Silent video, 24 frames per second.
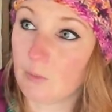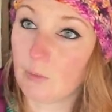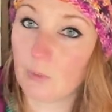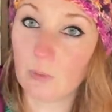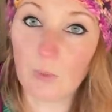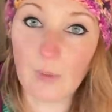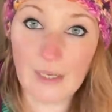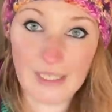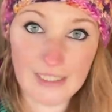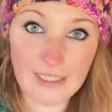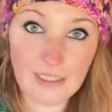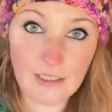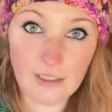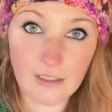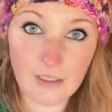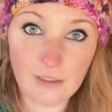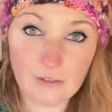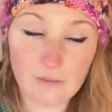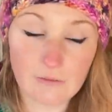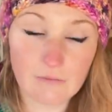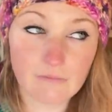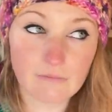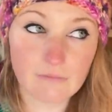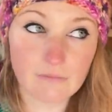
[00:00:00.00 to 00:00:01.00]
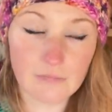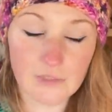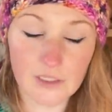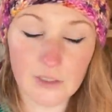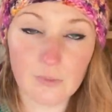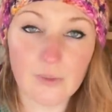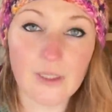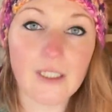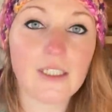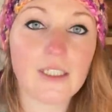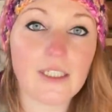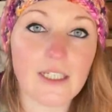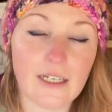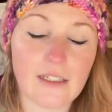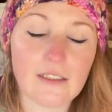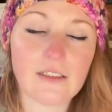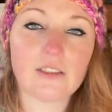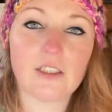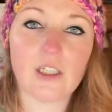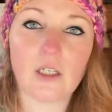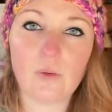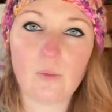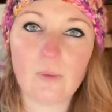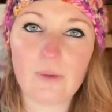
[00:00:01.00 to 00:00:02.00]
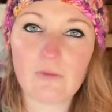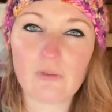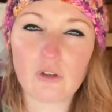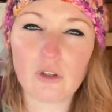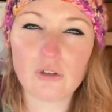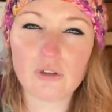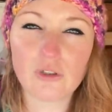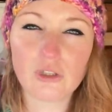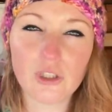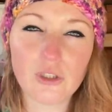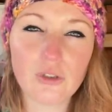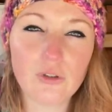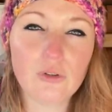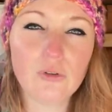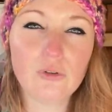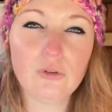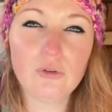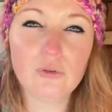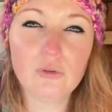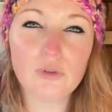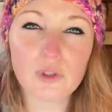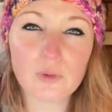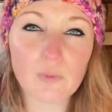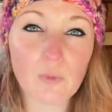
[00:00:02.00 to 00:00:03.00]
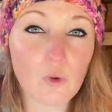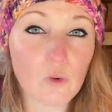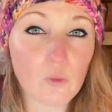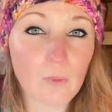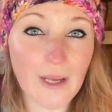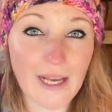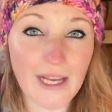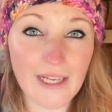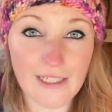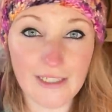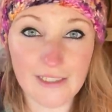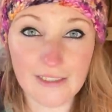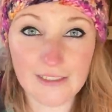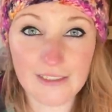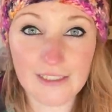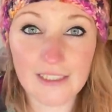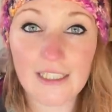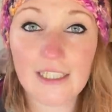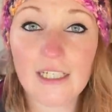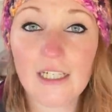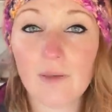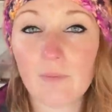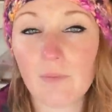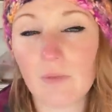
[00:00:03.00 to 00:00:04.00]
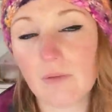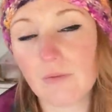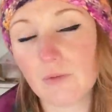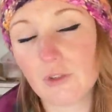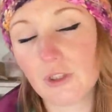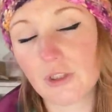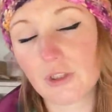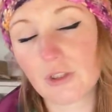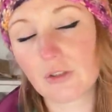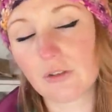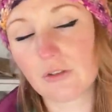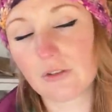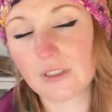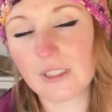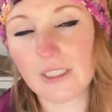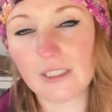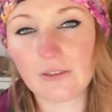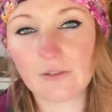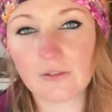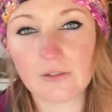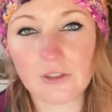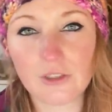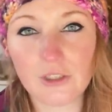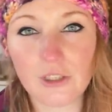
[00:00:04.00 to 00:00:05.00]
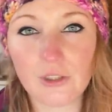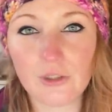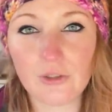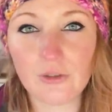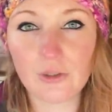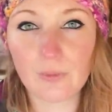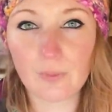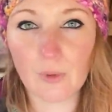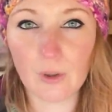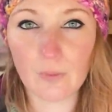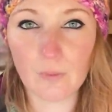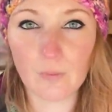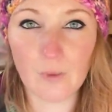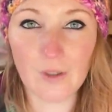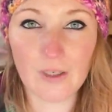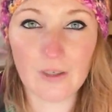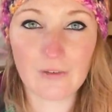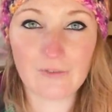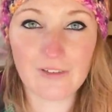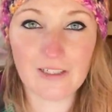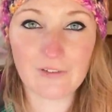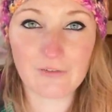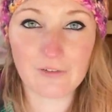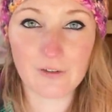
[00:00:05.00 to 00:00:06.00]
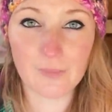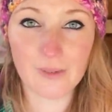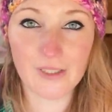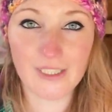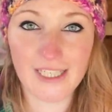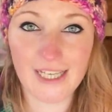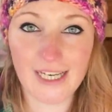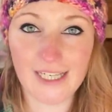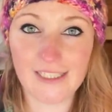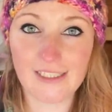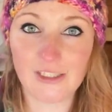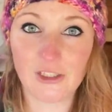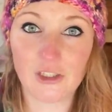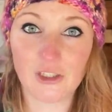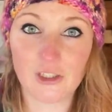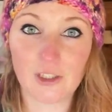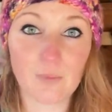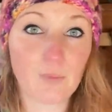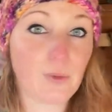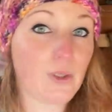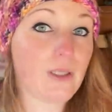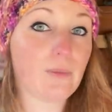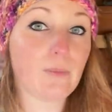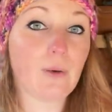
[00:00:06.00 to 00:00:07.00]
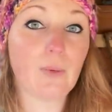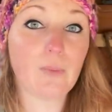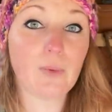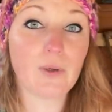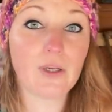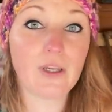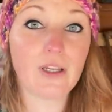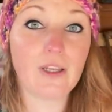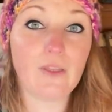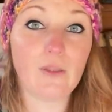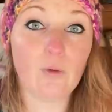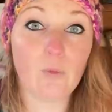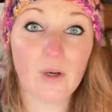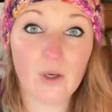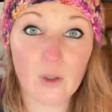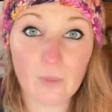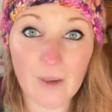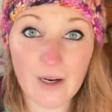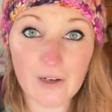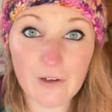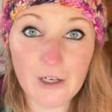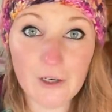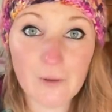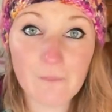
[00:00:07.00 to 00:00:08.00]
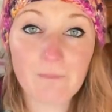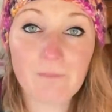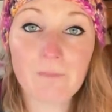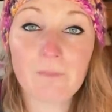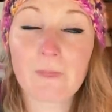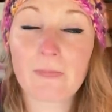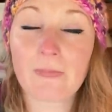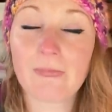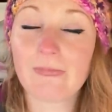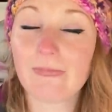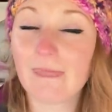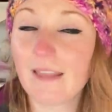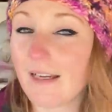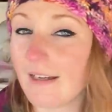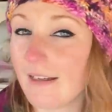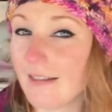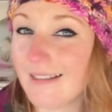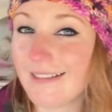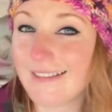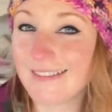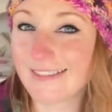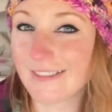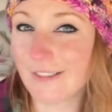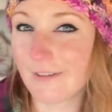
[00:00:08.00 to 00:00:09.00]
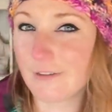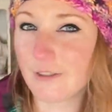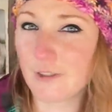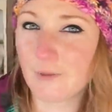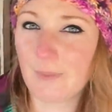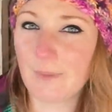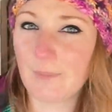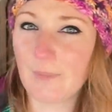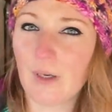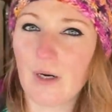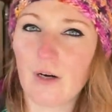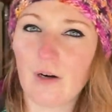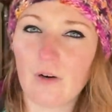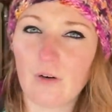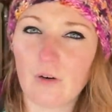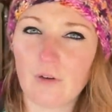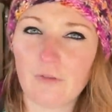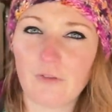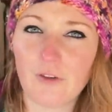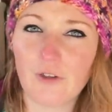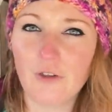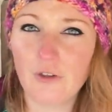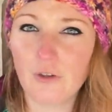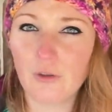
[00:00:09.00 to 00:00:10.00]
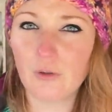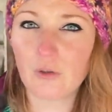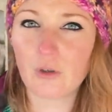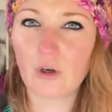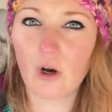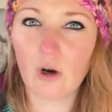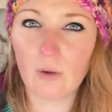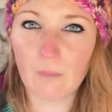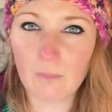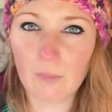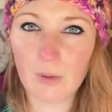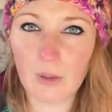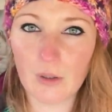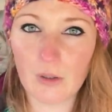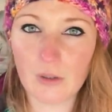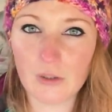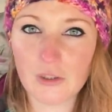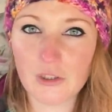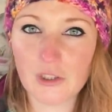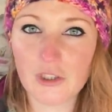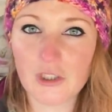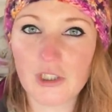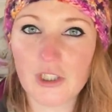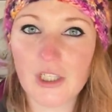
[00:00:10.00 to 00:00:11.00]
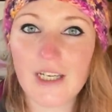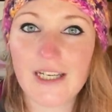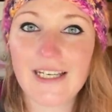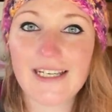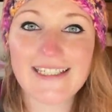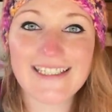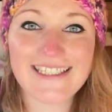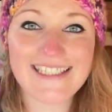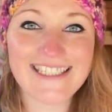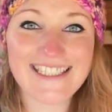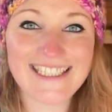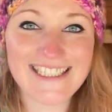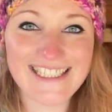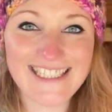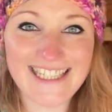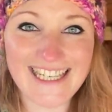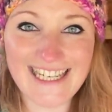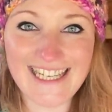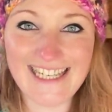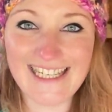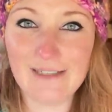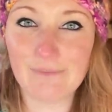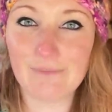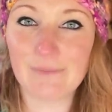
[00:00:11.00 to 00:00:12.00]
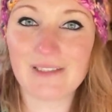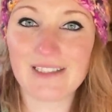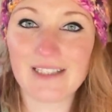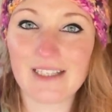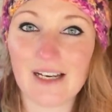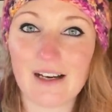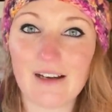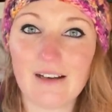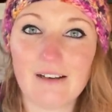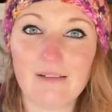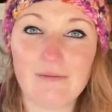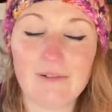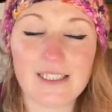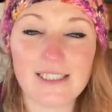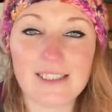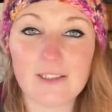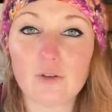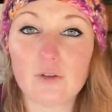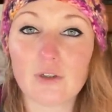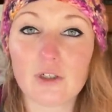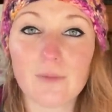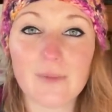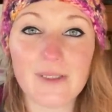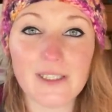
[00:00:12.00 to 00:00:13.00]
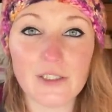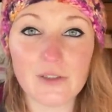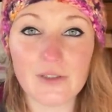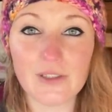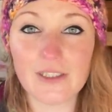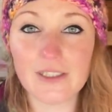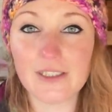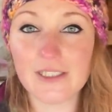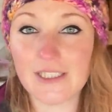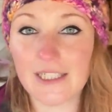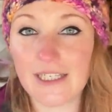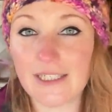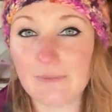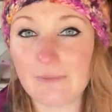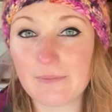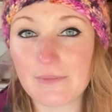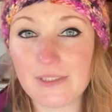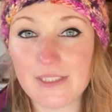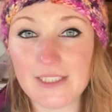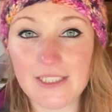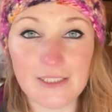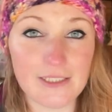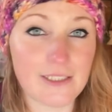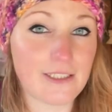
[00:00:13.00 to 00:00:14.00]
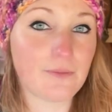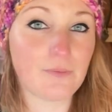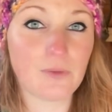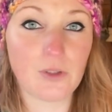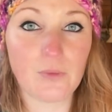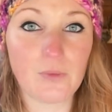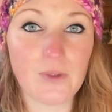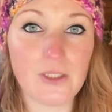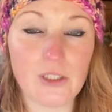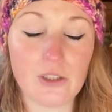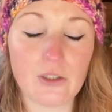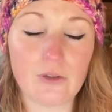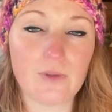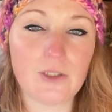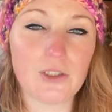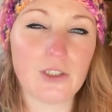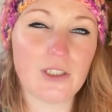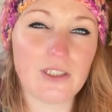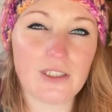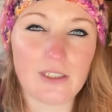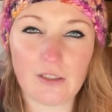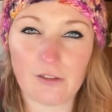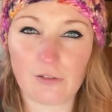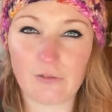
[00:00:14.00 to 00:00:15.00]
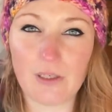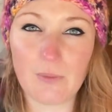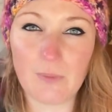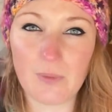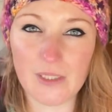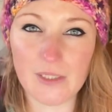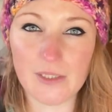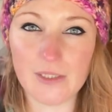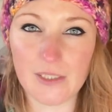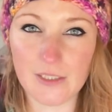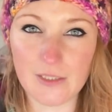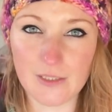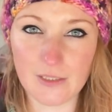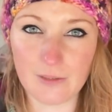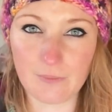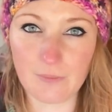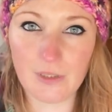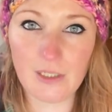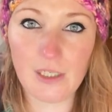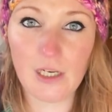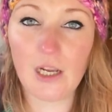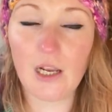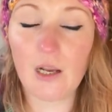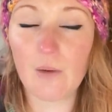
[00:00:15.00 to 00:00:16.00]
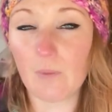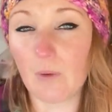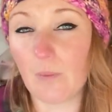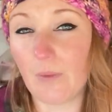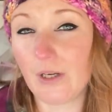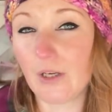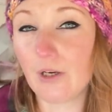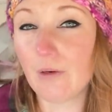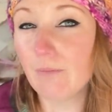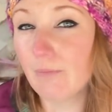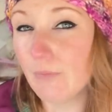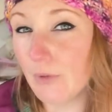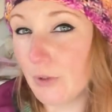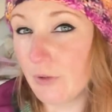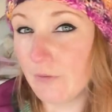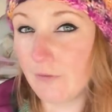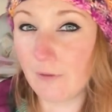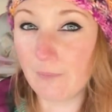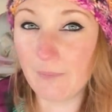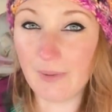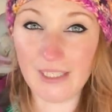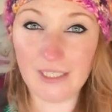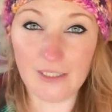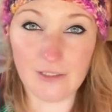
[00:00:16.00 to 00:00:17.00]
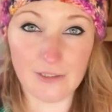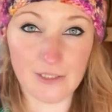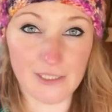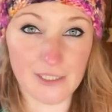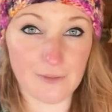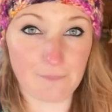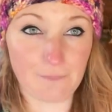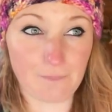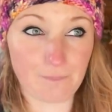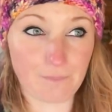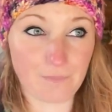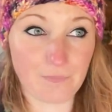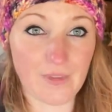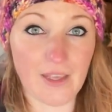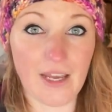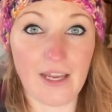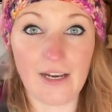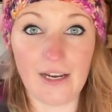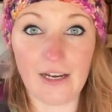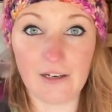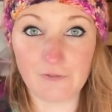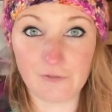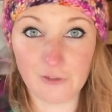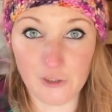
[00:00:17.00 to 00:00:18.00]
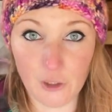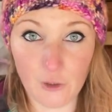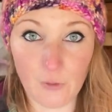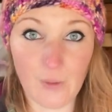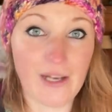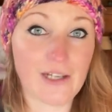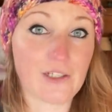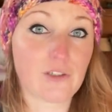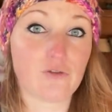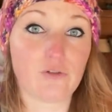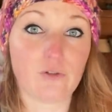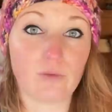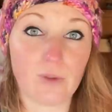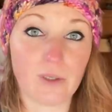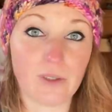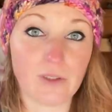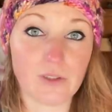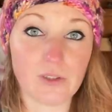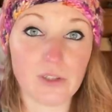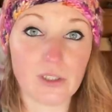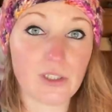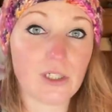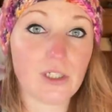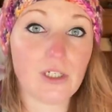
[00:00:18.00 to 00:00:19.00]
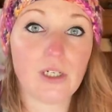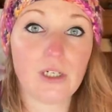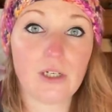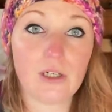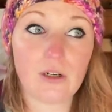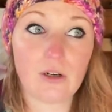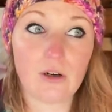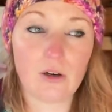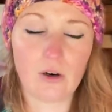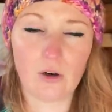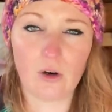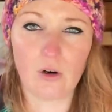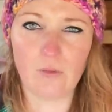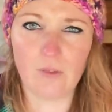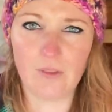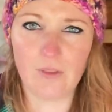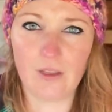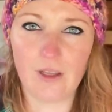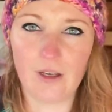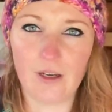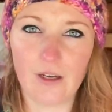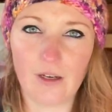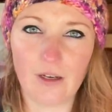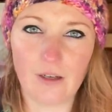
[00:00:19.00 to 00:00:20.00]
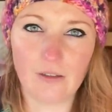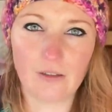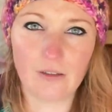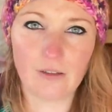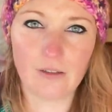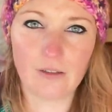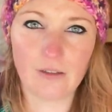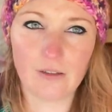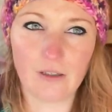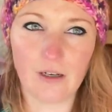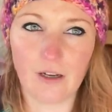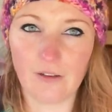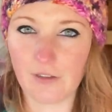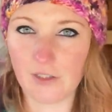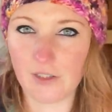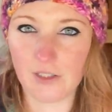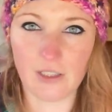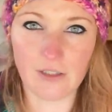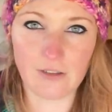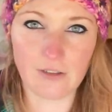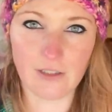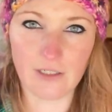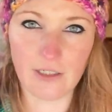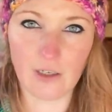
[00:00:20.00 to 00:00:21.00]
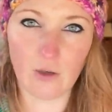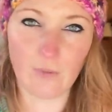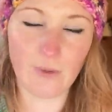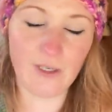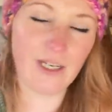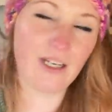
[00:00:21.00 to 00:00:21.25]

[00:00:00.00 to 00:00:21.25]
week, yeah. So we've got two small pallets. Mum's just gone down to the bottom where I've left them at the gate. She's going to bring them up in the wheelbarrow, and that is going to be part of the new compost scheme. So we're still going to be doing the same system that we do, which is the three bin system, but we're going to move the bins and have two extra ones on the other side of the allotment.